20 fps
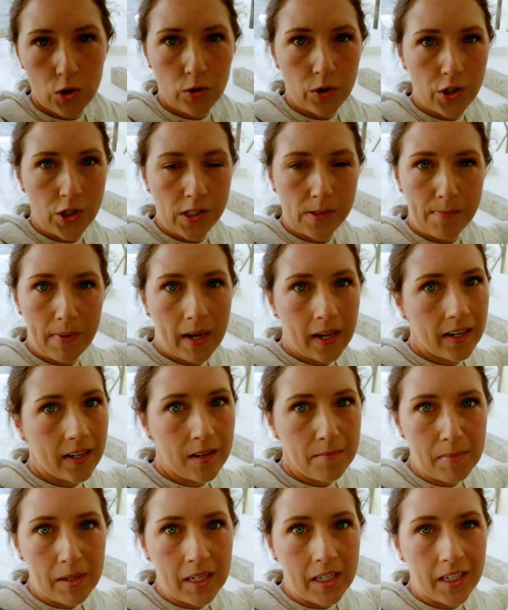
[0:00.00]
Georgie's
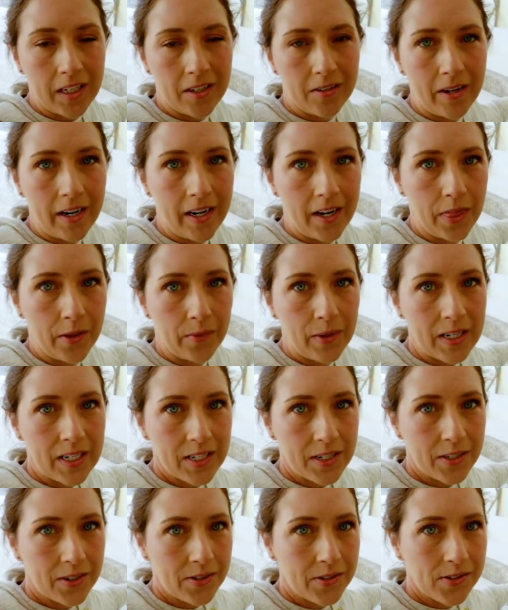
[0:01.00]
bed can be here right in the
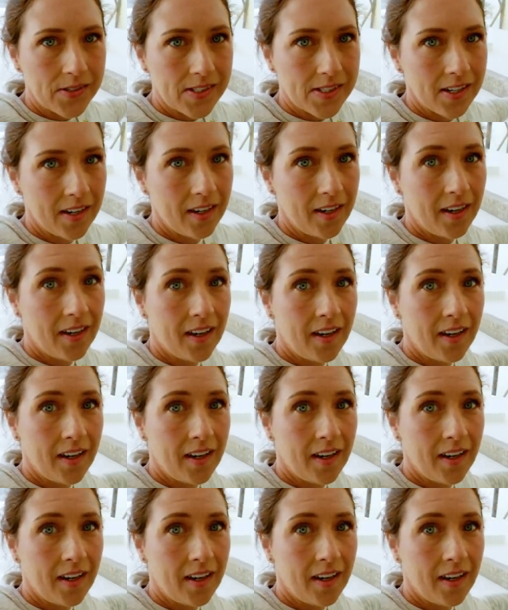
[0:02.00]
windows.